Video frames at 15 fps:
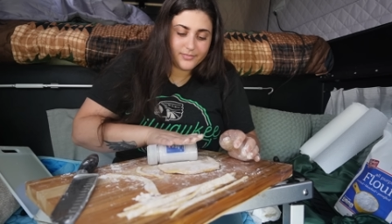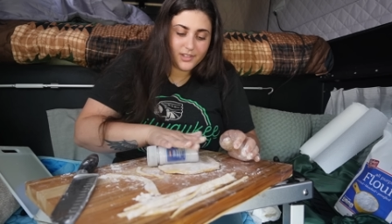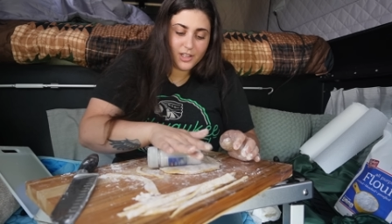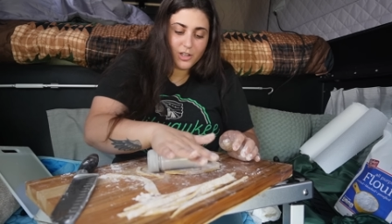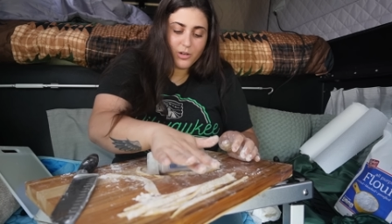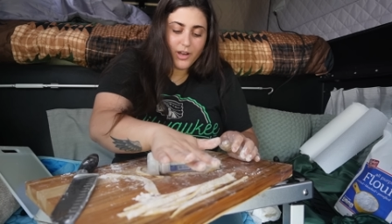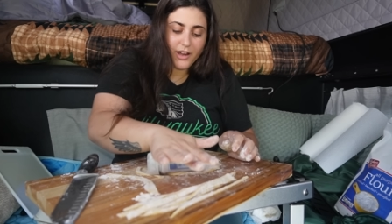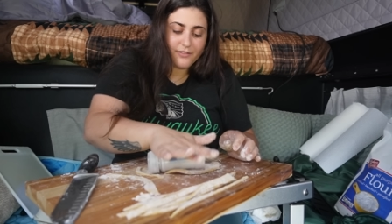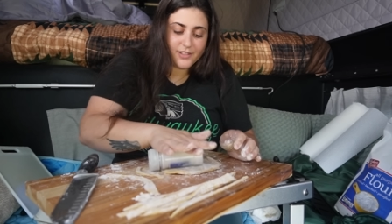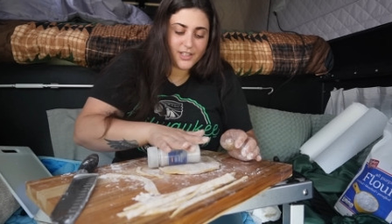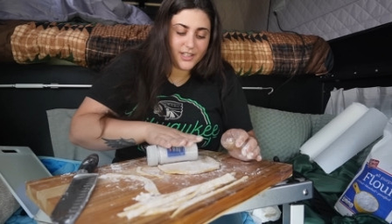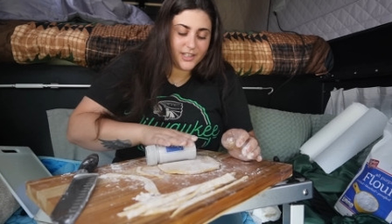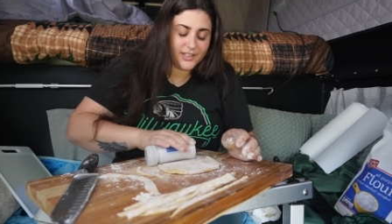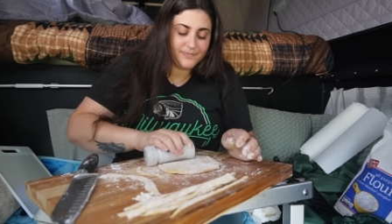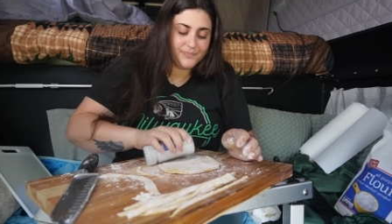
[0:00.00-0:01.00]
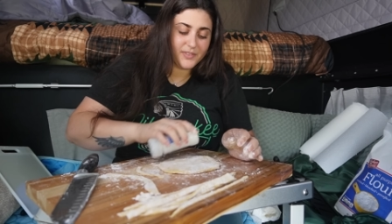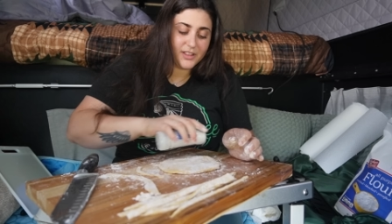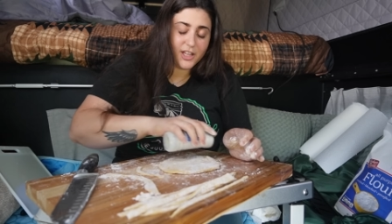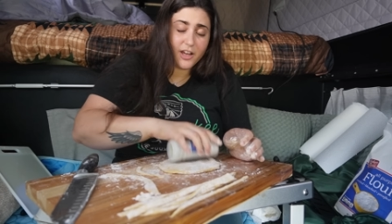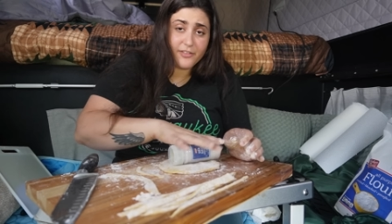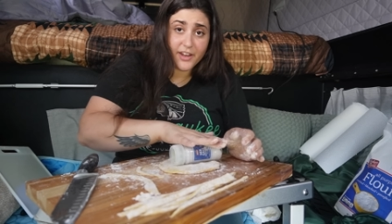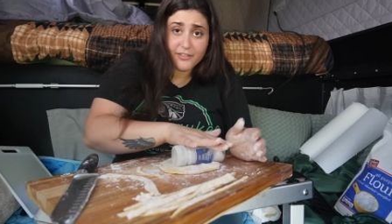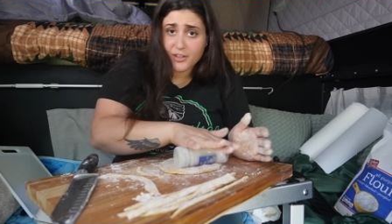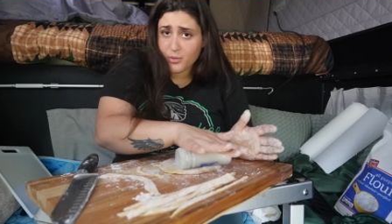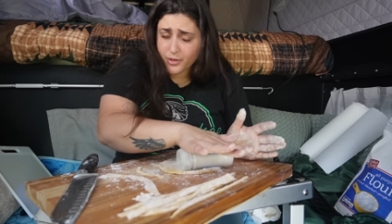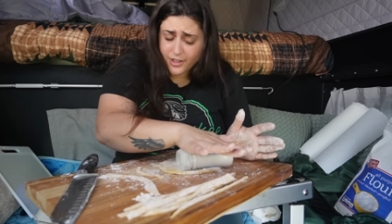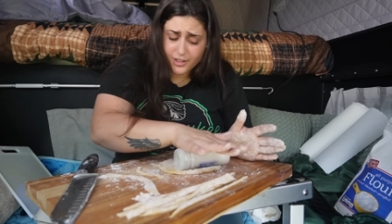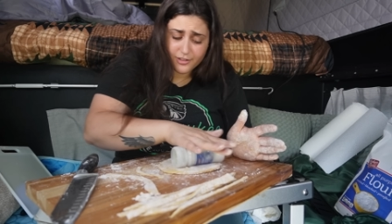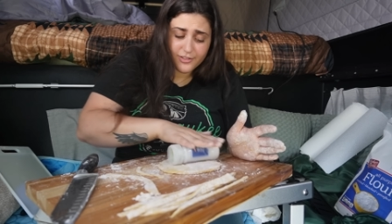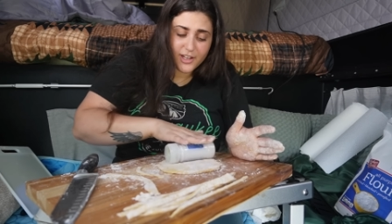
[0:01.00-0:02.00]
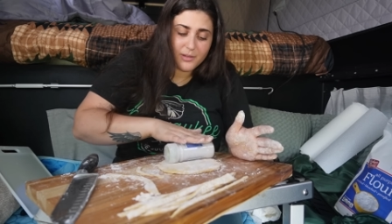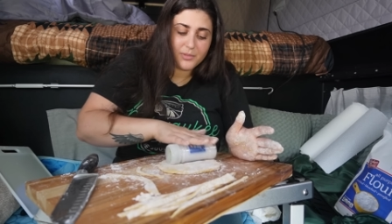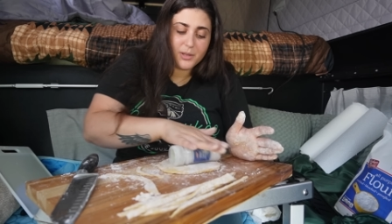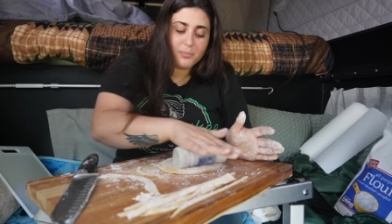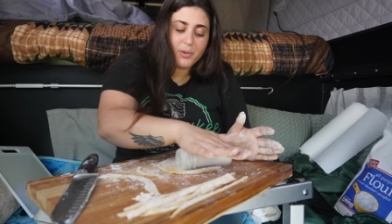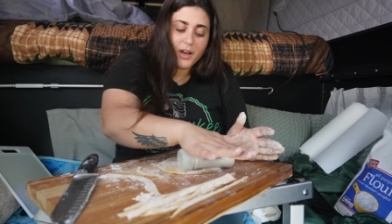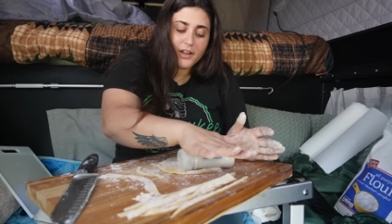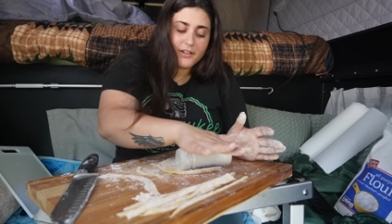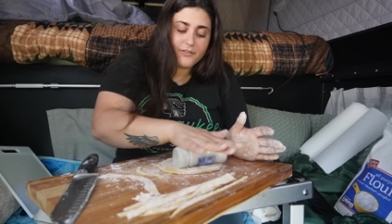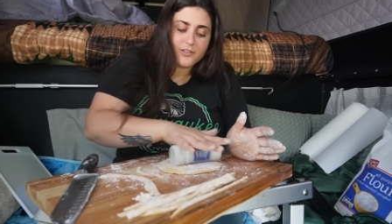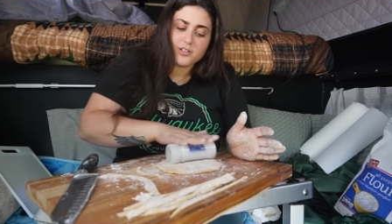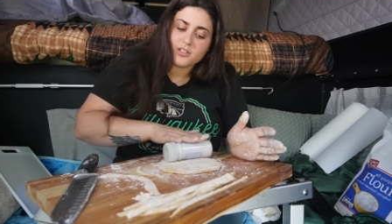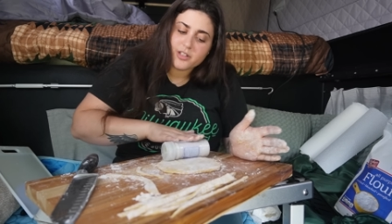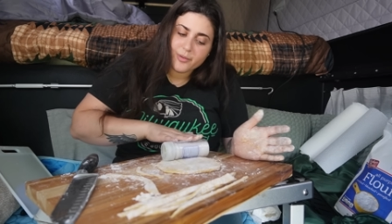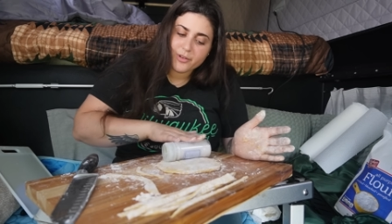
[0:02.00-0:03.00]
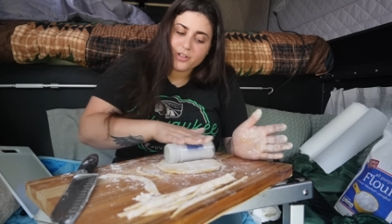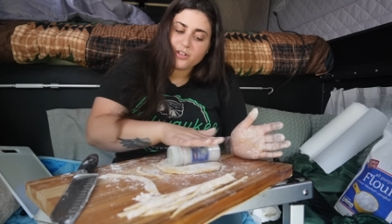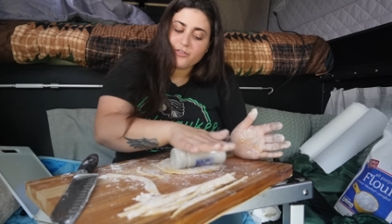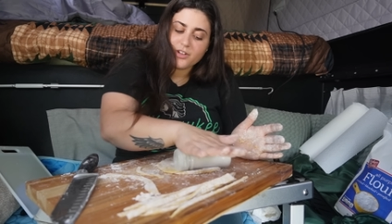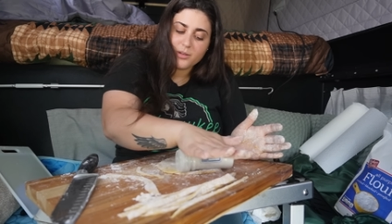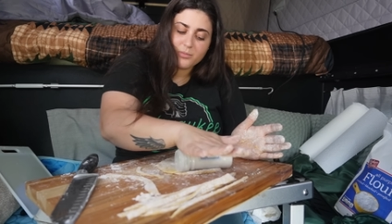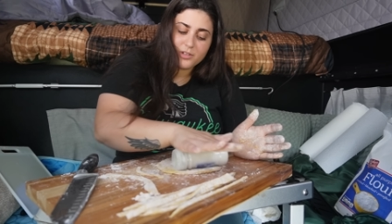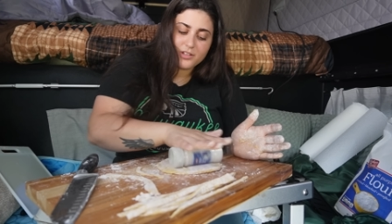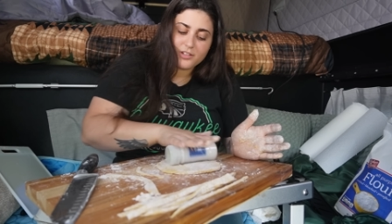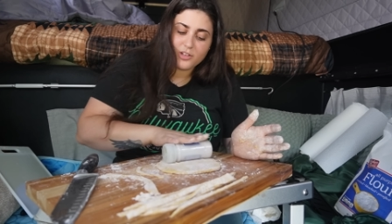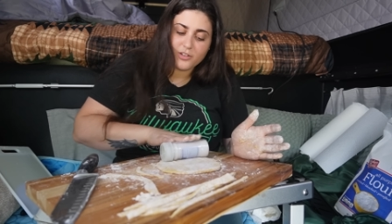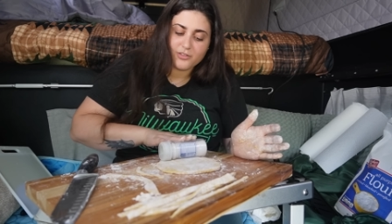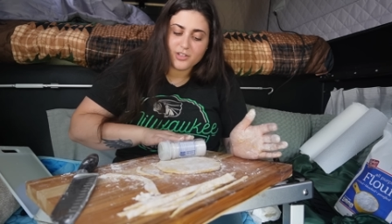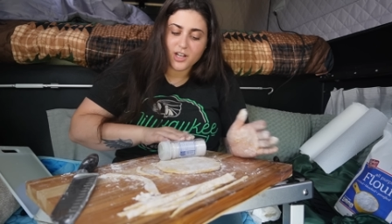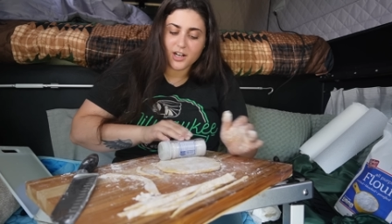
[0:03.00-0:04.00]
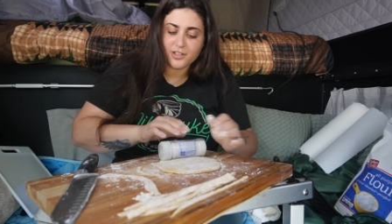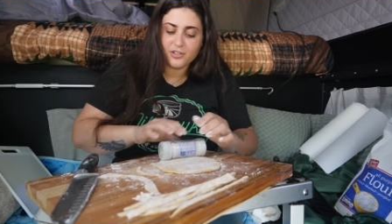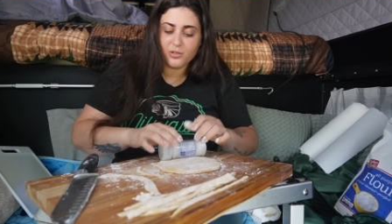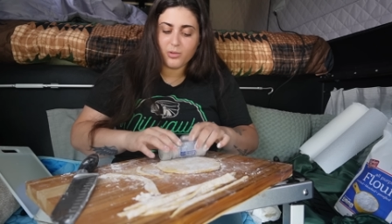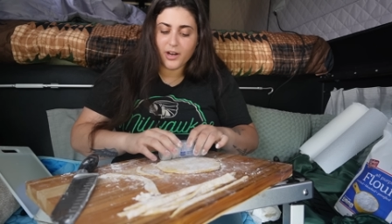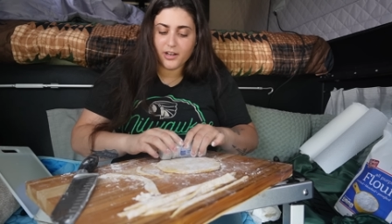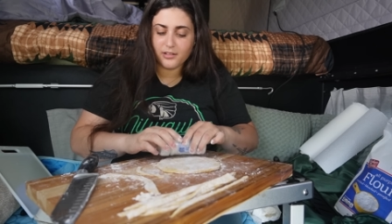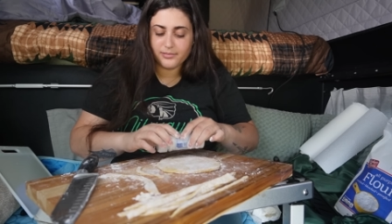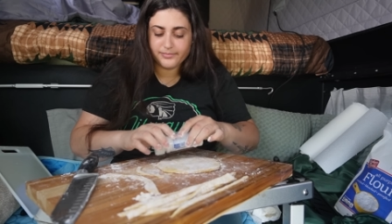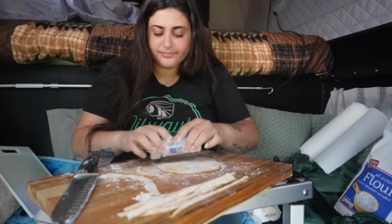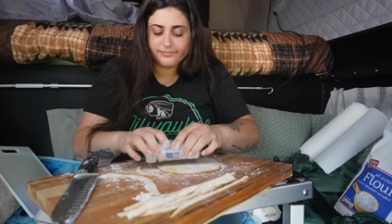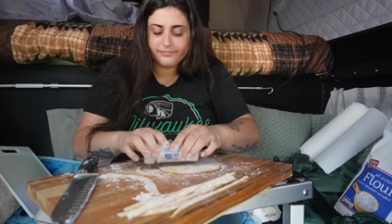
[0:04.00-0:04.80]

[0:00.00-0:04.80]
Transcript: You don't have to love everyone in your family, but if there's someone in your family you haven't talked to in a while,